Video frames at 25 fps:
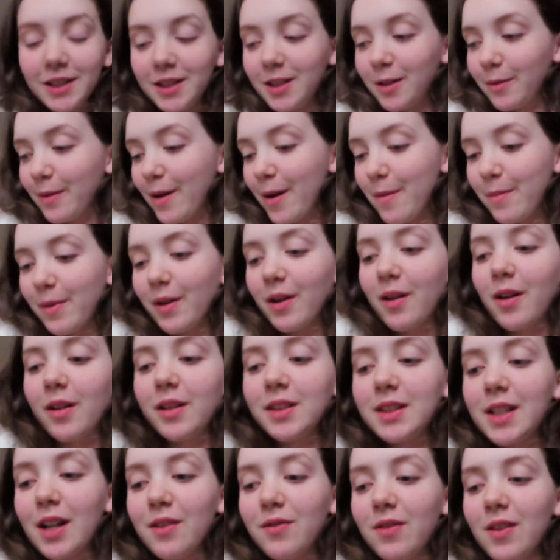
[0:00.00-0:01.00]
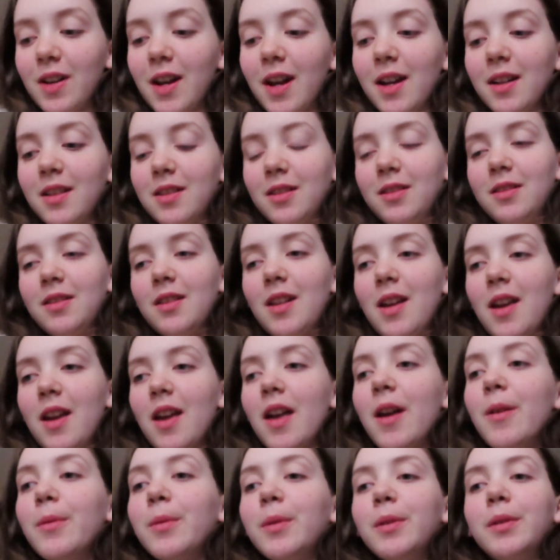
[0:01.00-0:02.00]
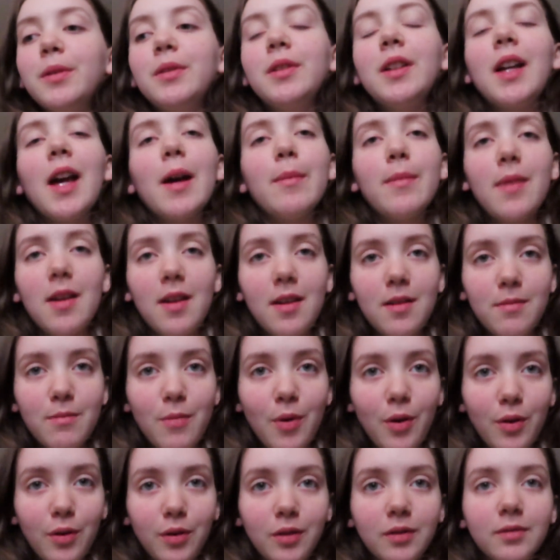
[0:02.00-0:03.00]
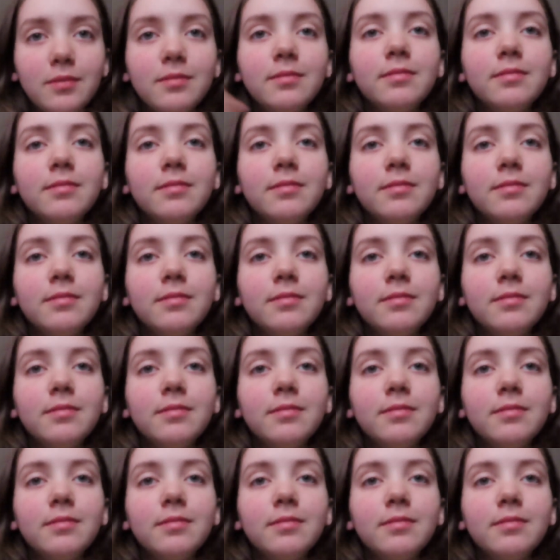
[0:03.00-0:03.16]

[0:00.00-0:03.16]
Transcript: to do it because I feel like it will get me more